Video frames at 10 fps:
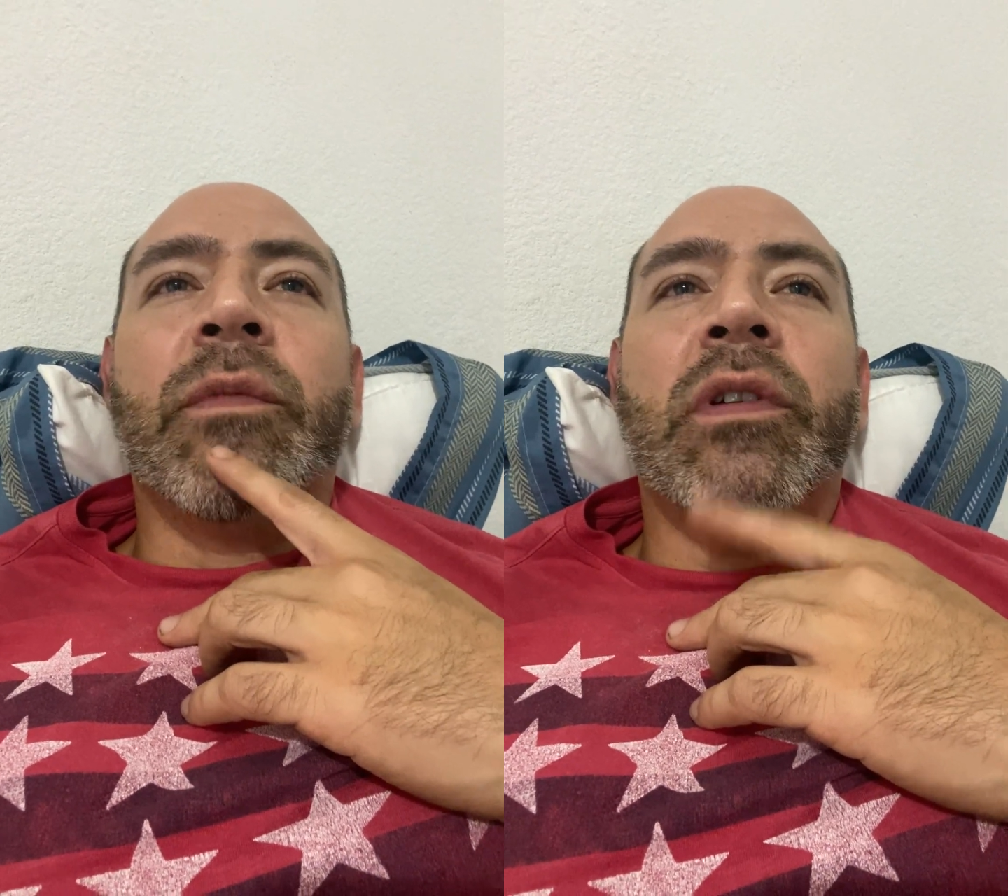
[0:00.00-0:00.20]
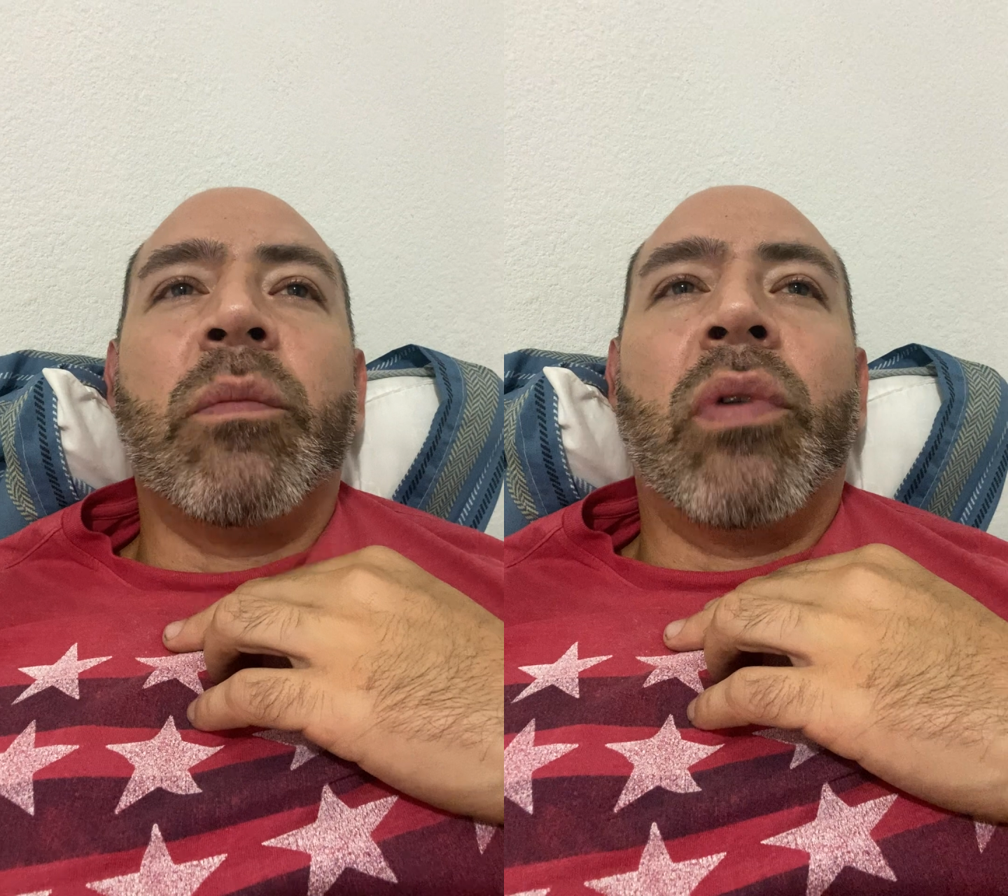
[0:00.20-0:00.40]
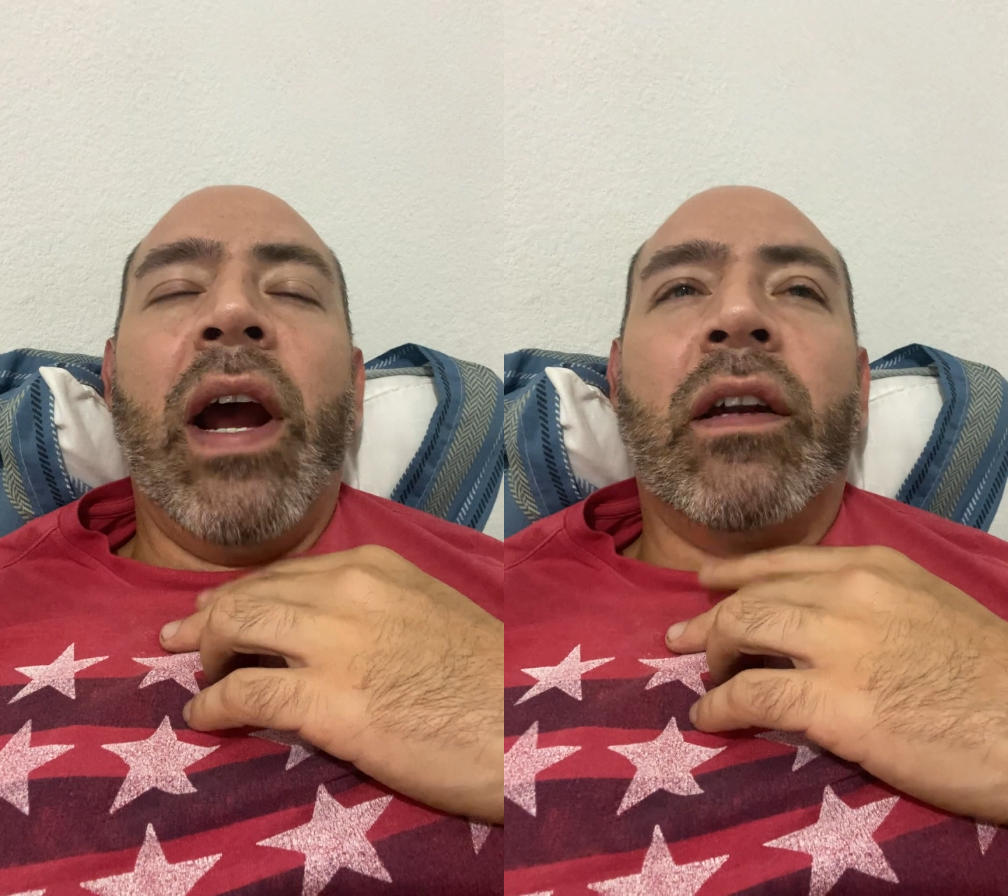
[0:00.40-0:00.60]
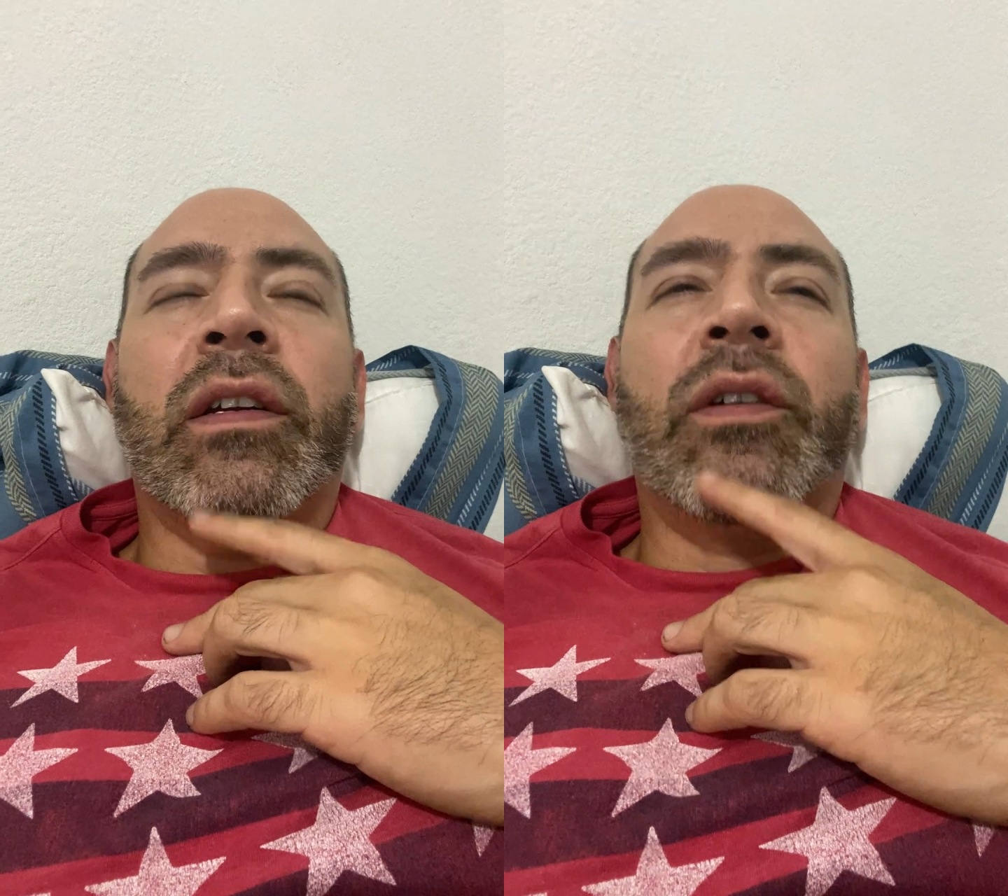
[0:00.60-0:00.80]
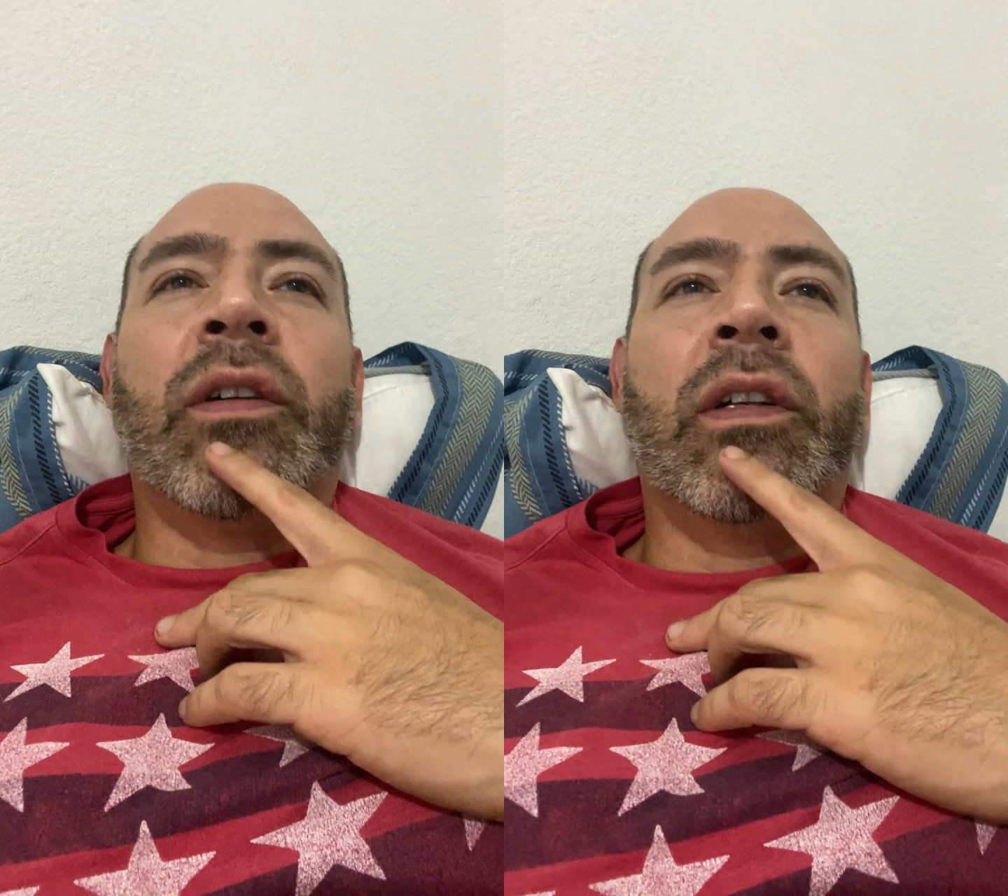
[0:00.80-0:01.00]
to
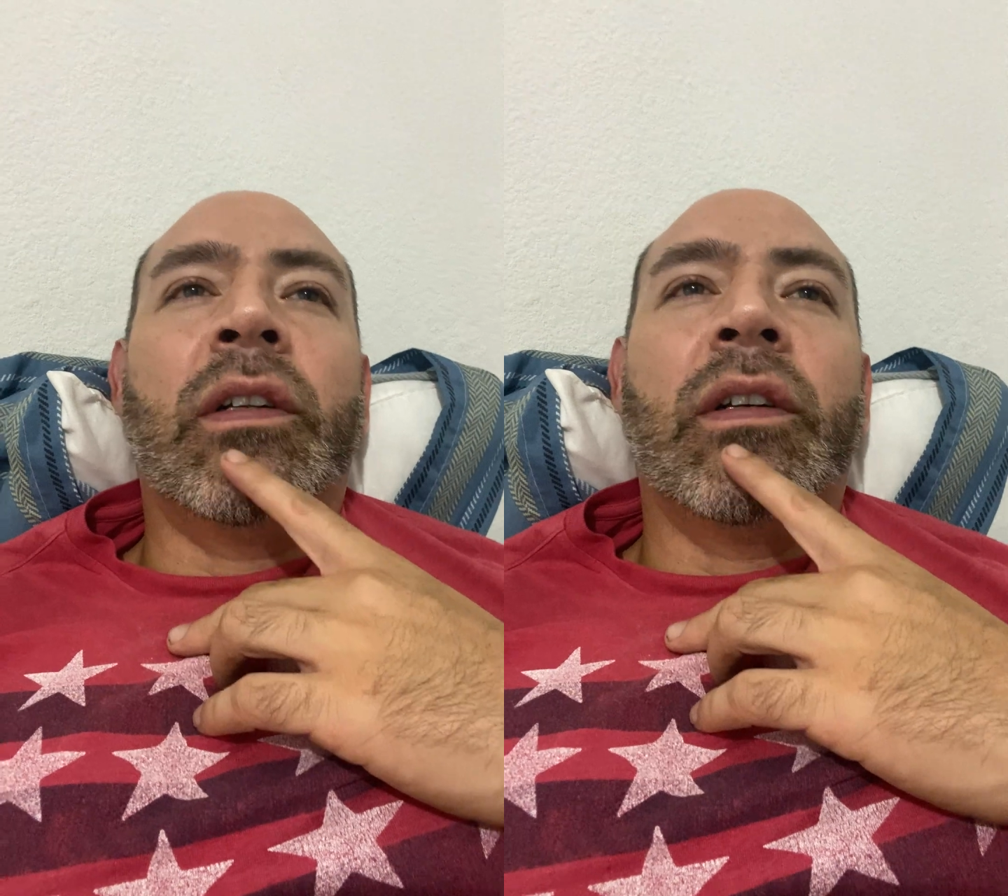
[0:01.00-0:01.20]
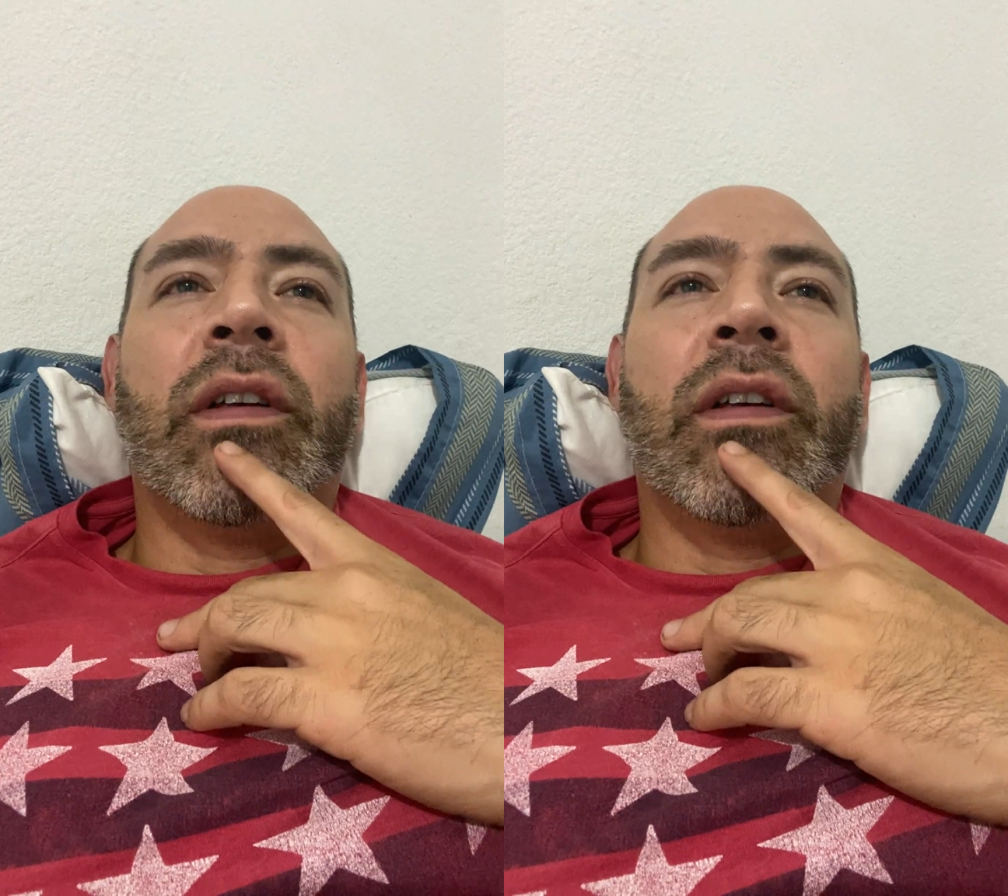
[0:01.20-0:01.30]
practical